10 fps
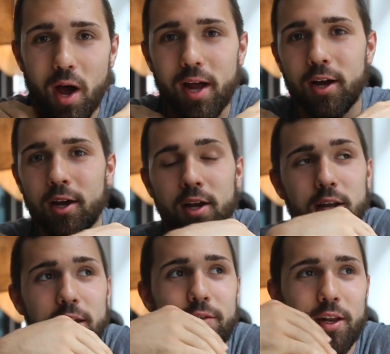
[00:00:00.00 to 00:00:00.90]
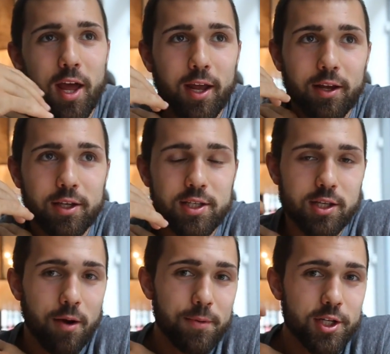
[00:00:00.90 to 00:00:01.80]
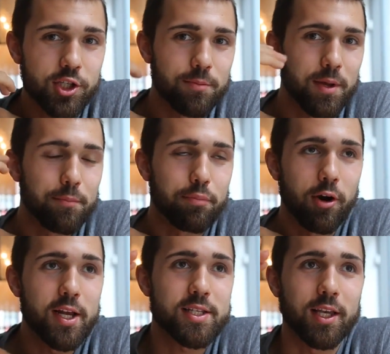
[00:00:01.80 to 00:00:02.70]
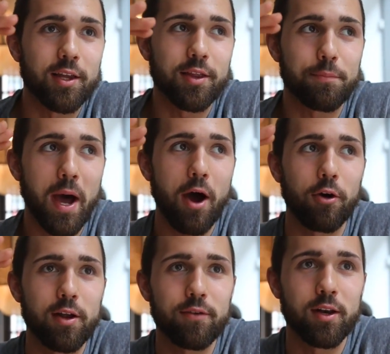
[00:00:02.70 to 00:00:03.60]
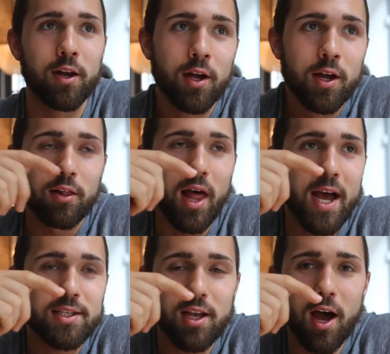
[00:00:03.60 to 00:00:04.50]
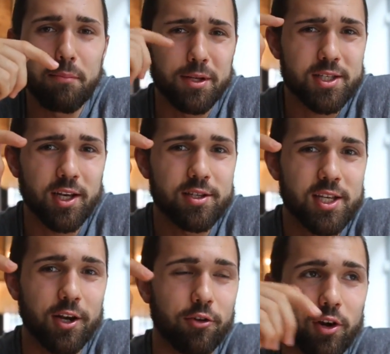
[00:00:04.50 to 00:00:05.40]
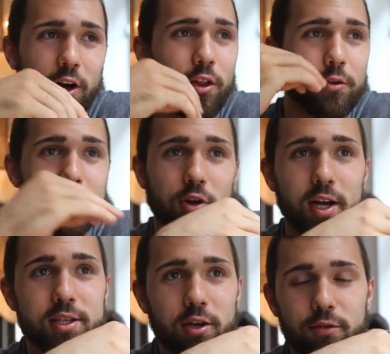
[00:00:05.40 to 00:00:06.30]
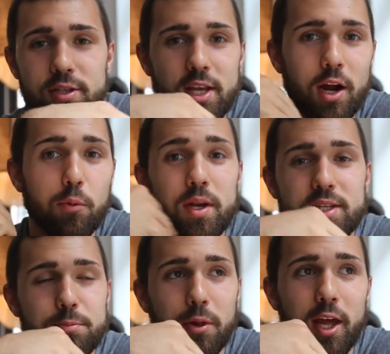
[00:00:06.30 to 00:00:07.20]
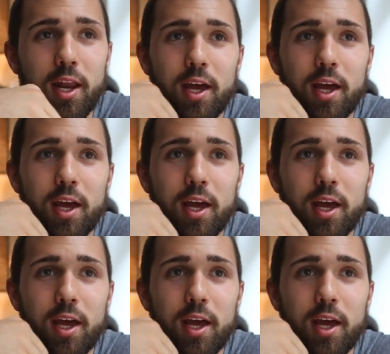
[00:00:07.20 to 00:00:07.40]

way. Even like, because companies should be embracing it, the power. Even last time in Sunset Grill, there was great service there. We displayed